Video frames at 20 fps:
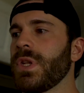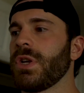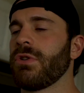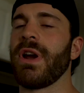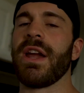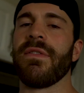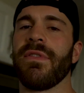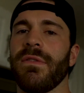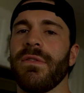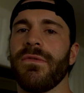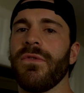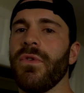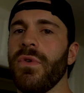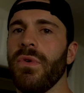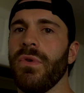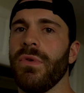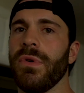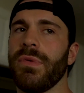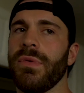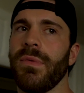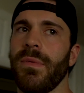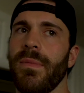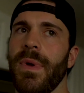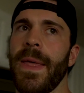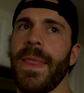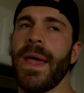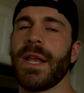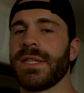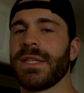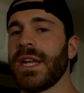craving food,
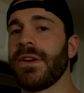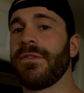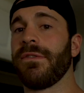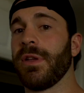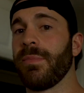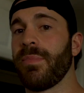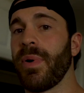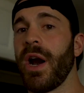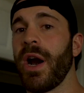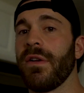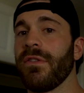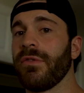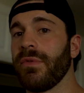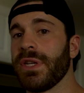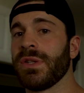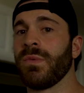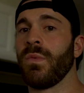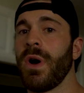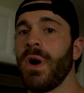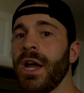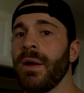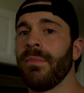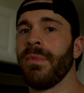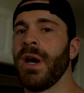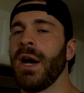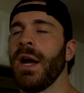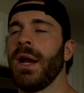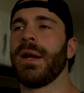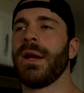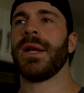and that's definitely part of the reason why I'm
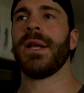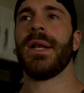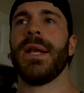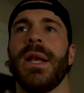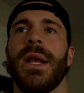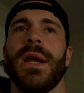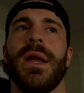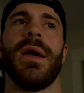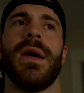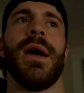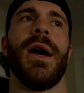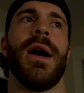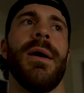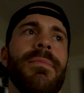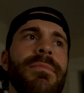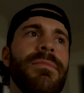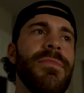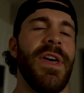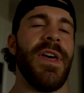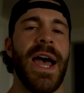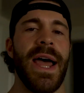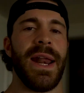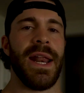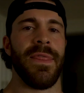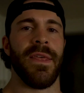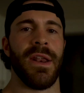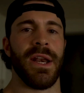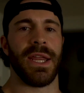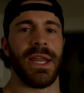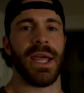not. That,
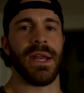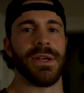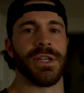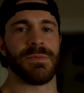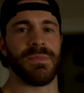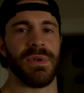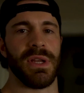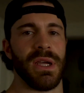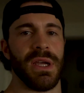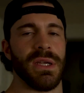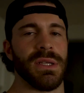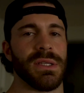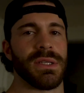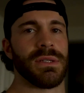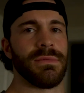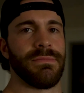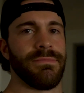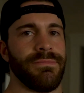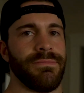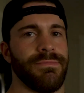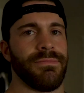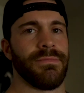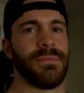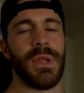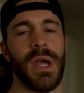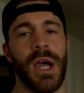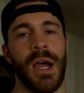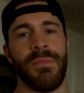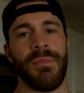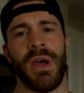and then again, just because
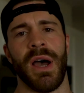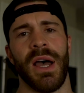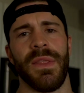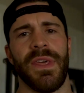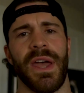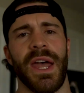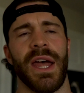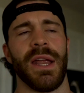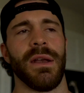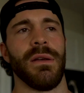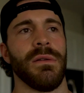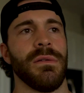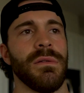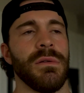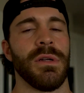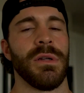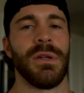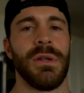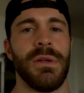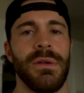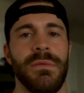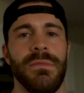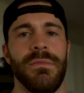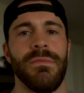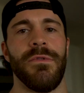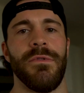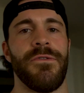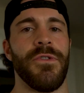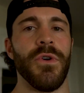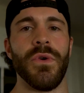I'm not that
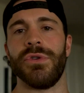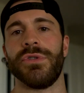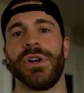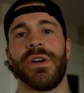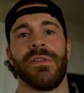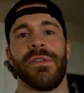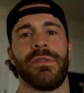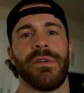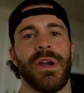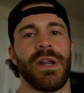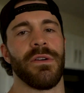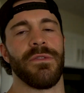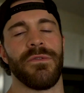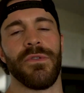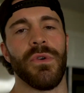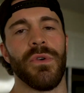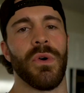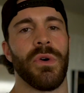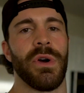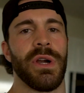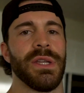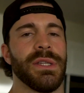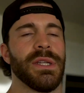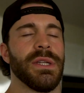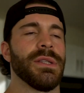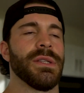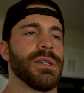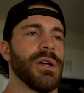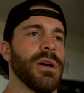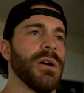food driven, right, or food
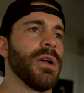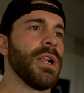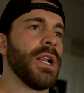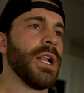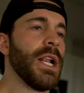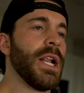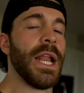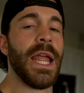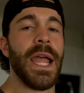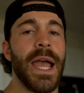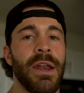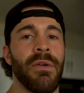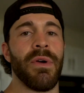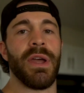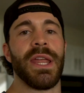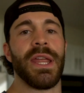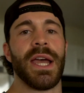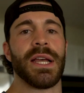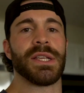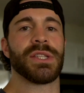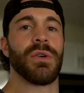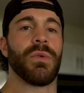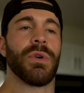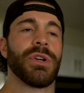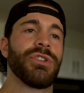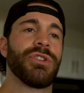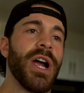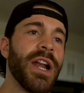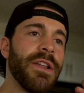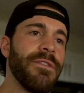oriented. So anyway, yeah, so we're
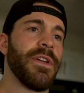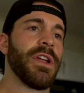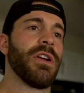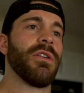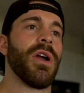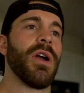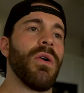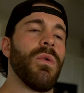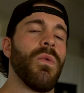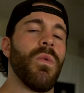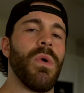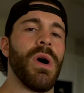trying to figure out